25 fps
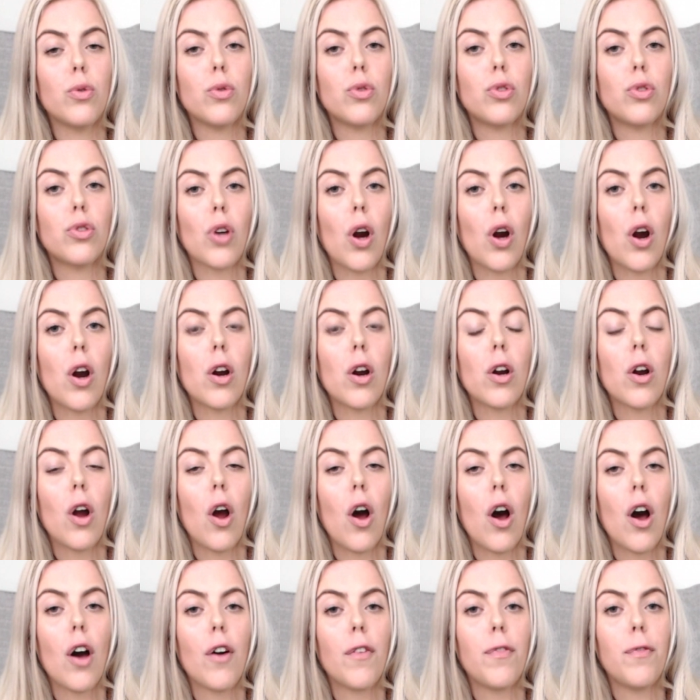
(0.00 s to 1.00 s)
start
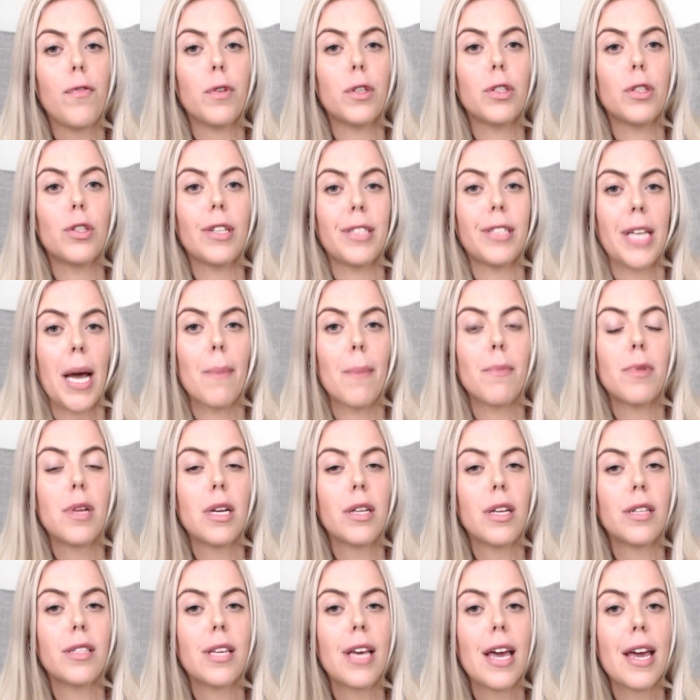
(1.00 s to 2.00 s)
off with
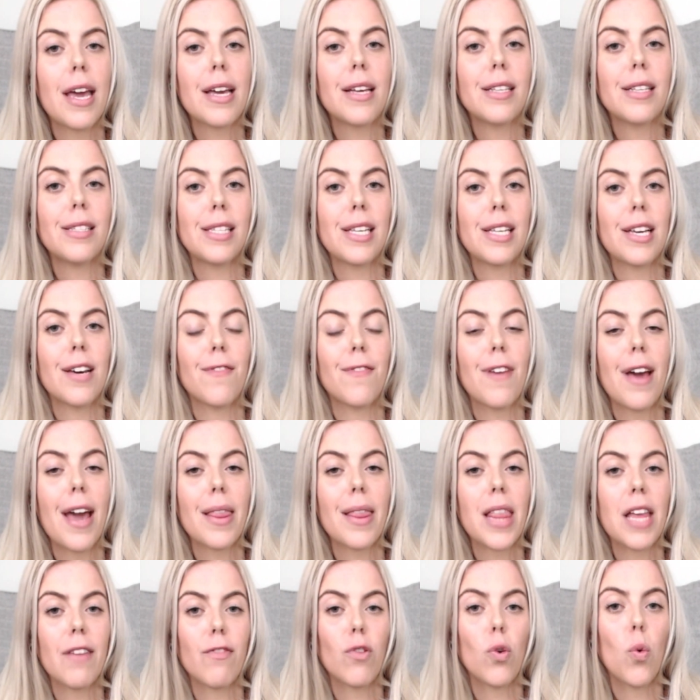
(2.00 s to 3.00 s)
attempting to take CFA
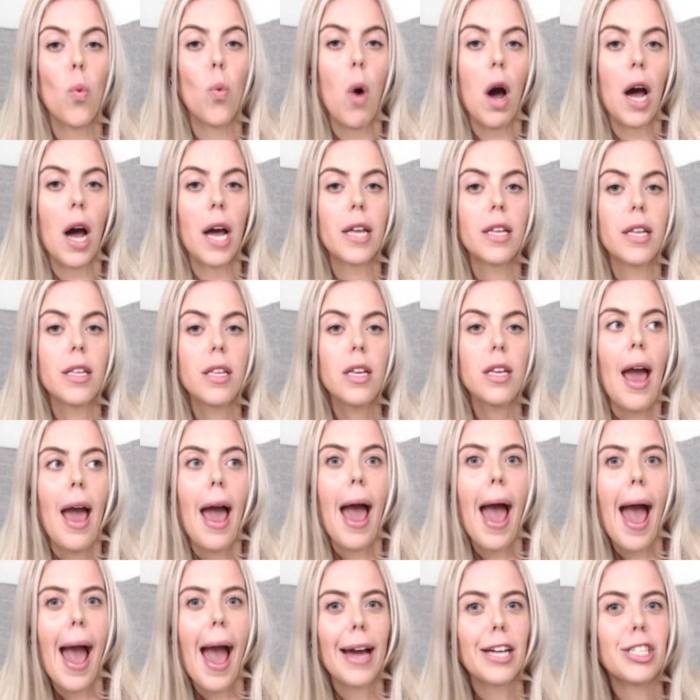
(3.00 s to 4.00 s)
level one
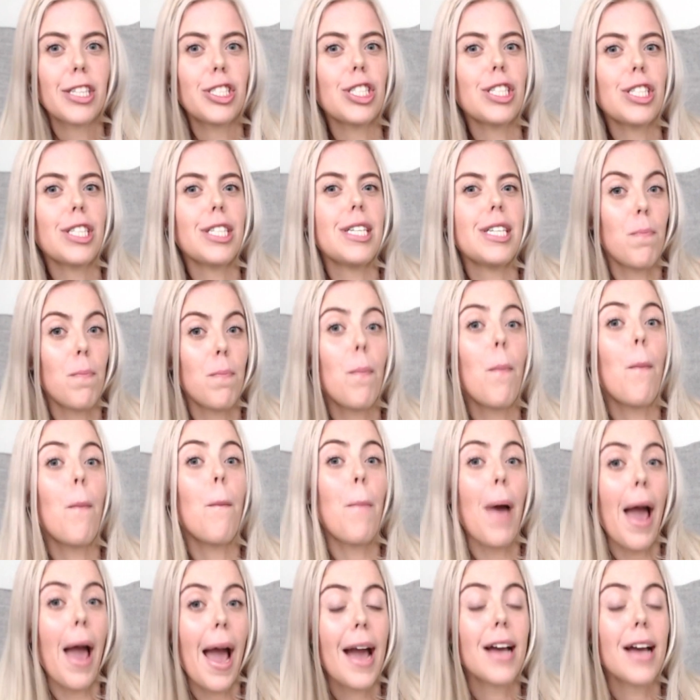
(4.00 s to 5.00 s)
actually
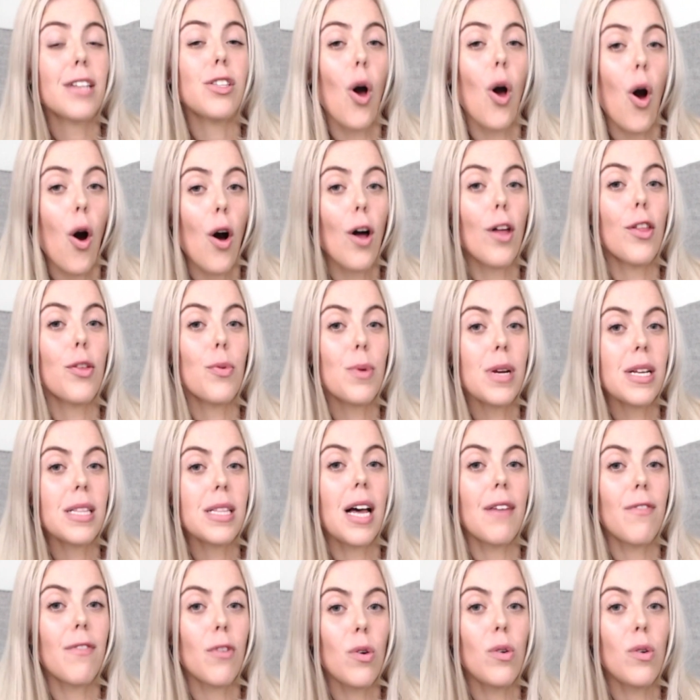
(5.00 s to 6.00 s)
pass all three
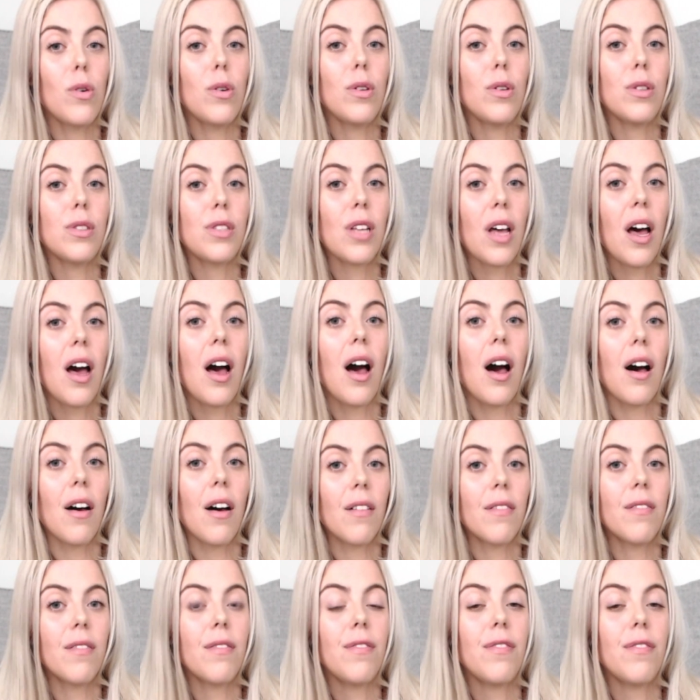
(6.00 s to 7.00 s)
levels
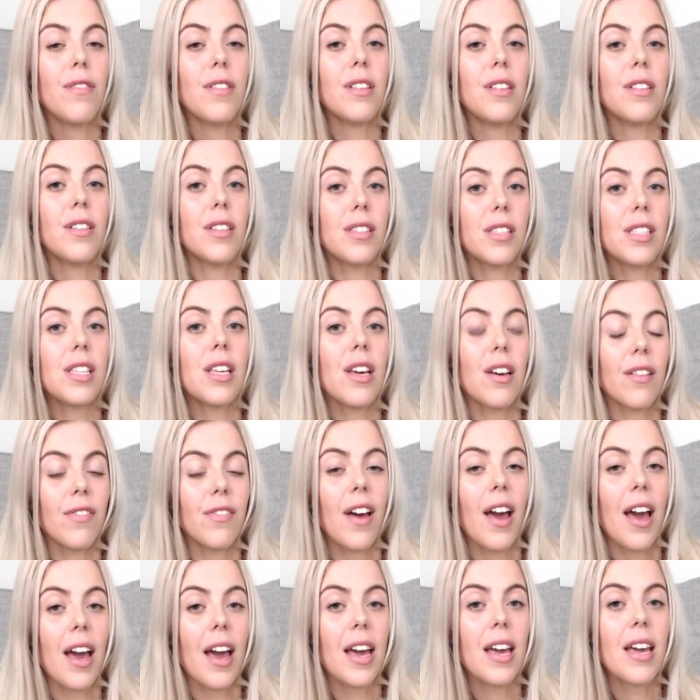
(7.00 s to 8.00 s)
of the
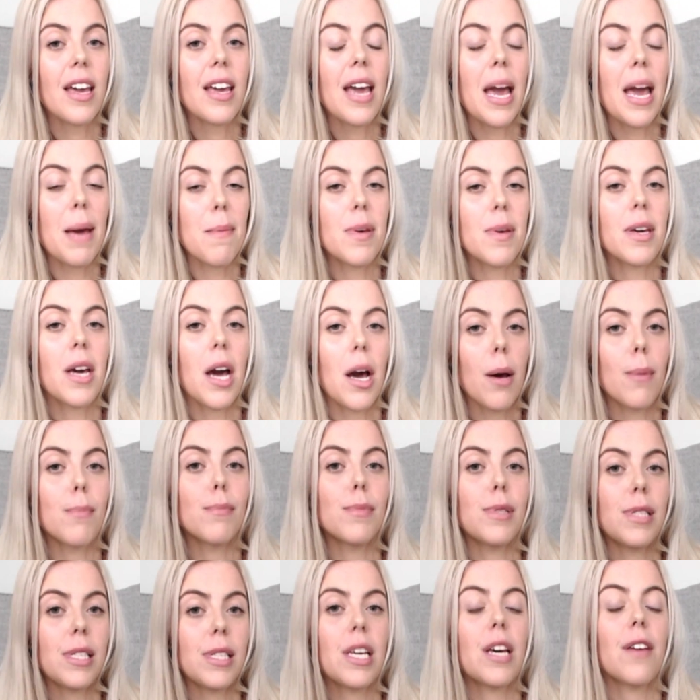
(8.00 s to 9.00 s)
CFA and become
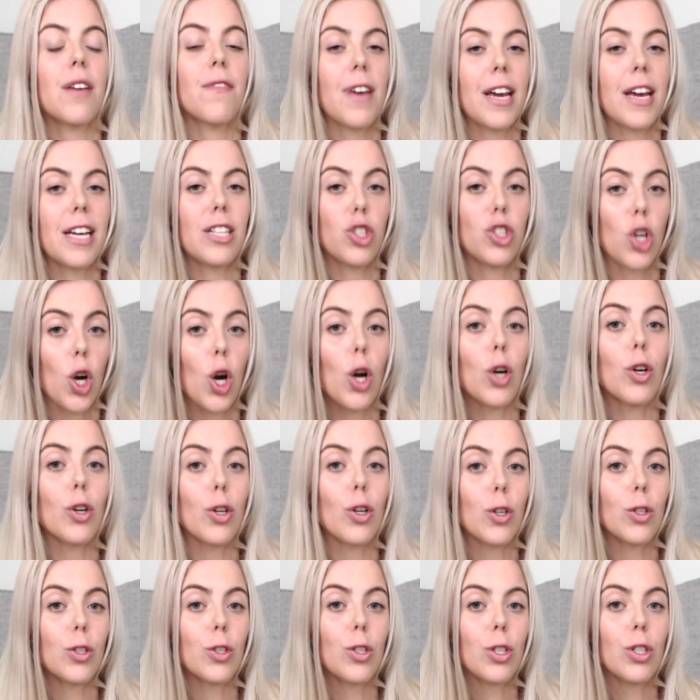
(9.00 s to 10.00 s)
CFA
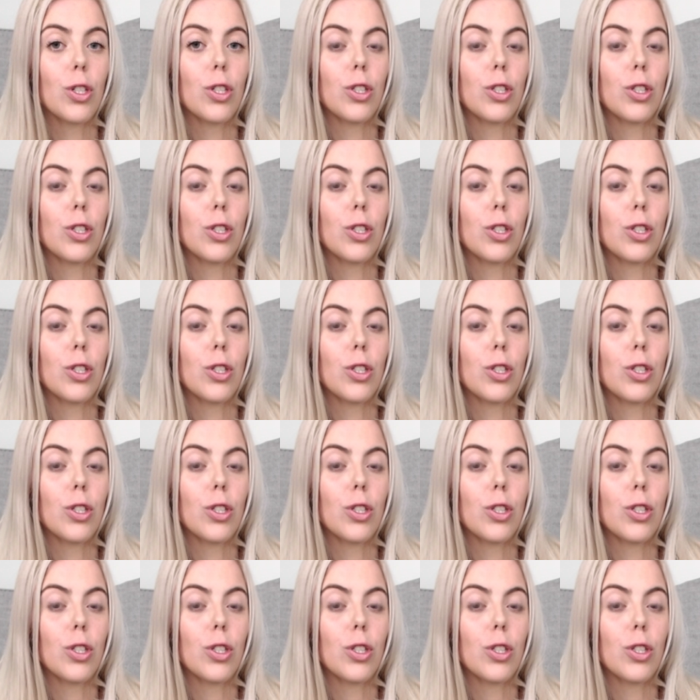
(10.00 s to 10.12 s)
chartered.